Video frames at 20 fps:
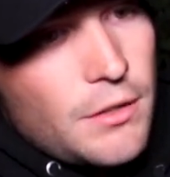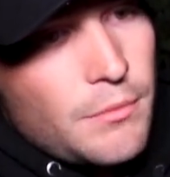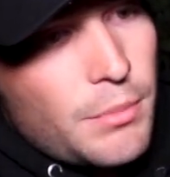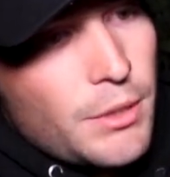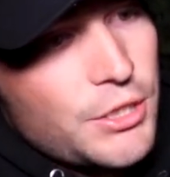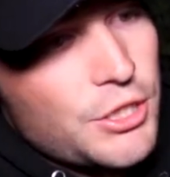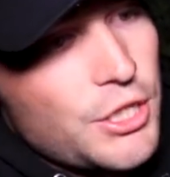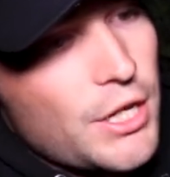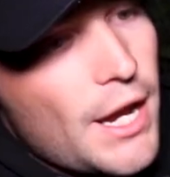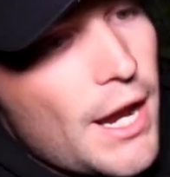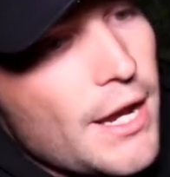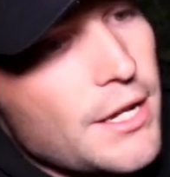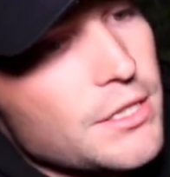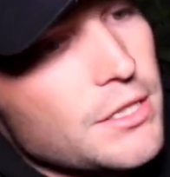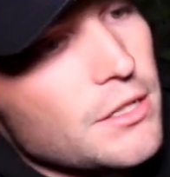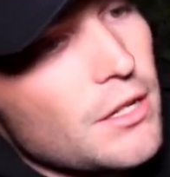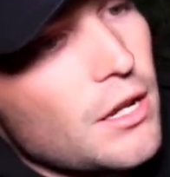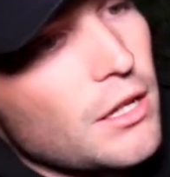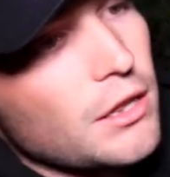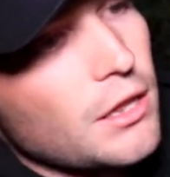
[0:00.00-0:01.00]
But she
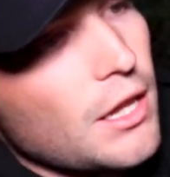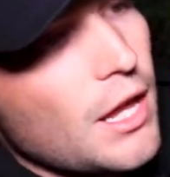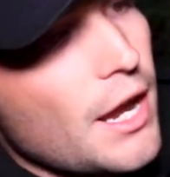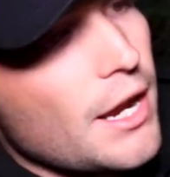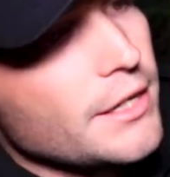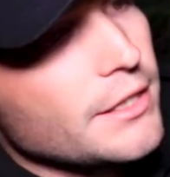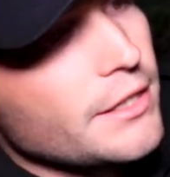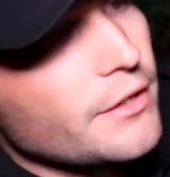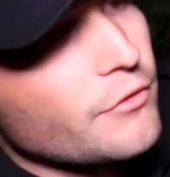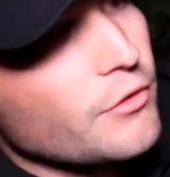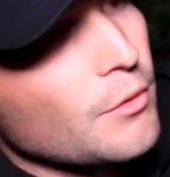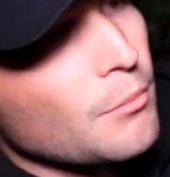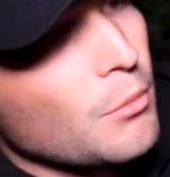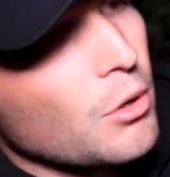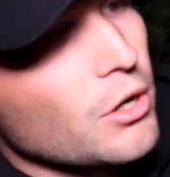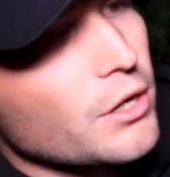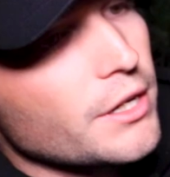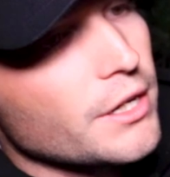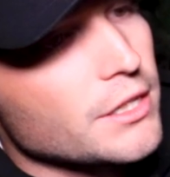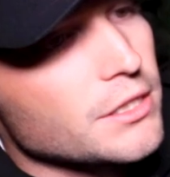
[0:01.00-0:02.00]
has a lot different
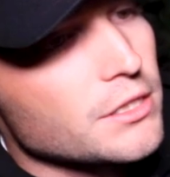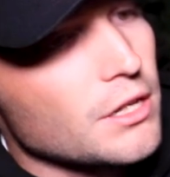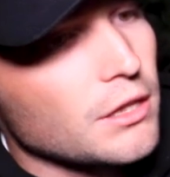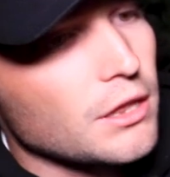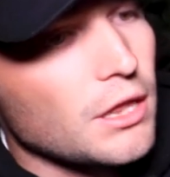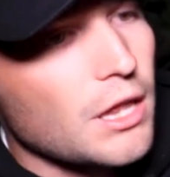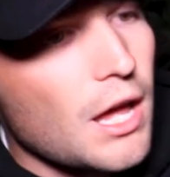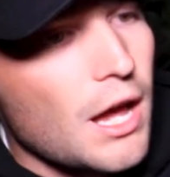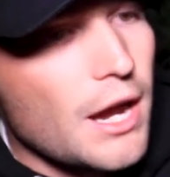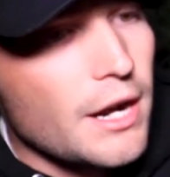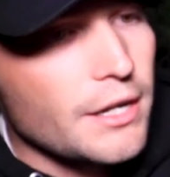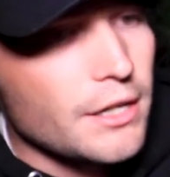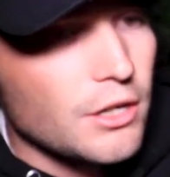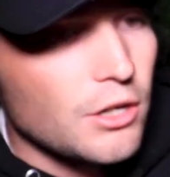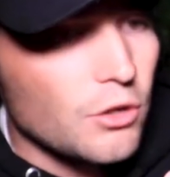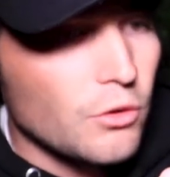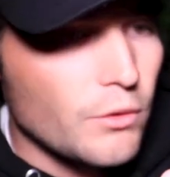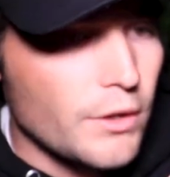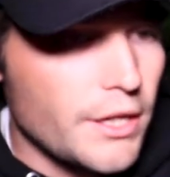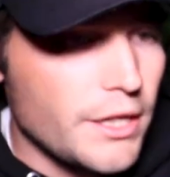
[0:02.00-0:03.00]
markings, a lot
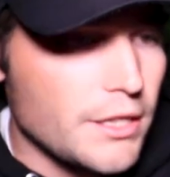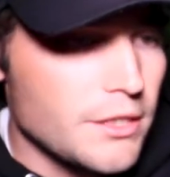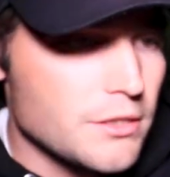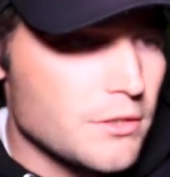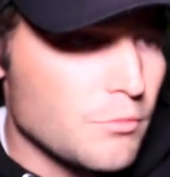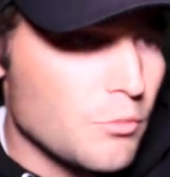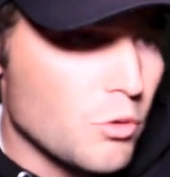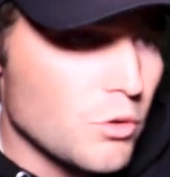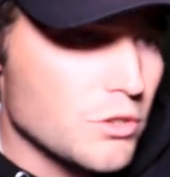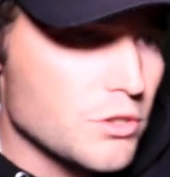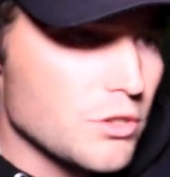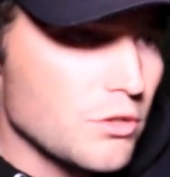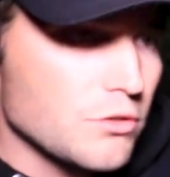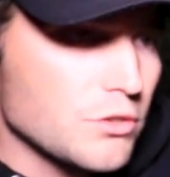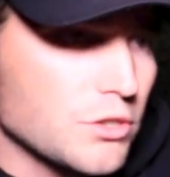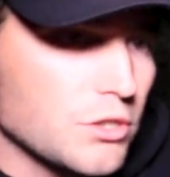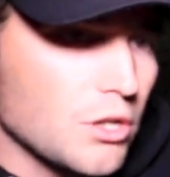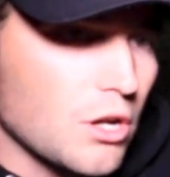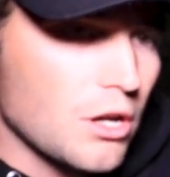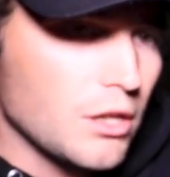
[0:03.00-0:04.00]
of greens, more so
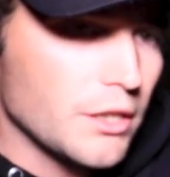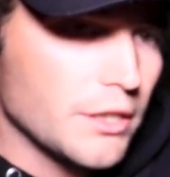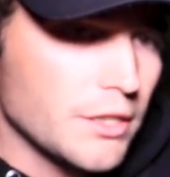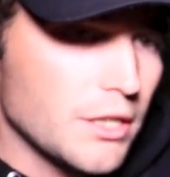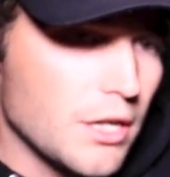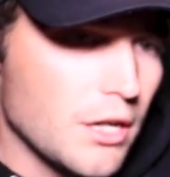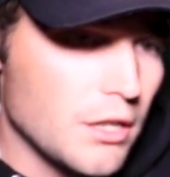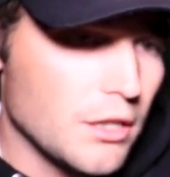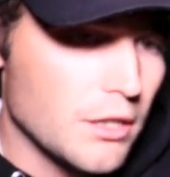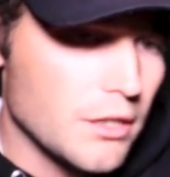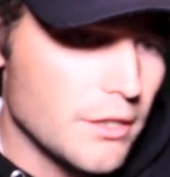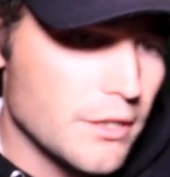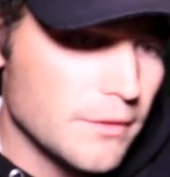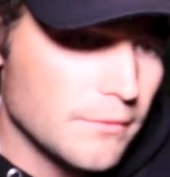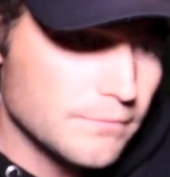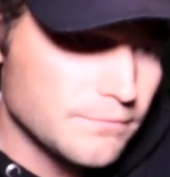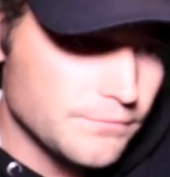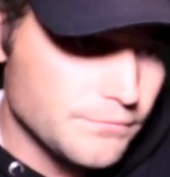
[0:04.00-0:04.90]
solid colored,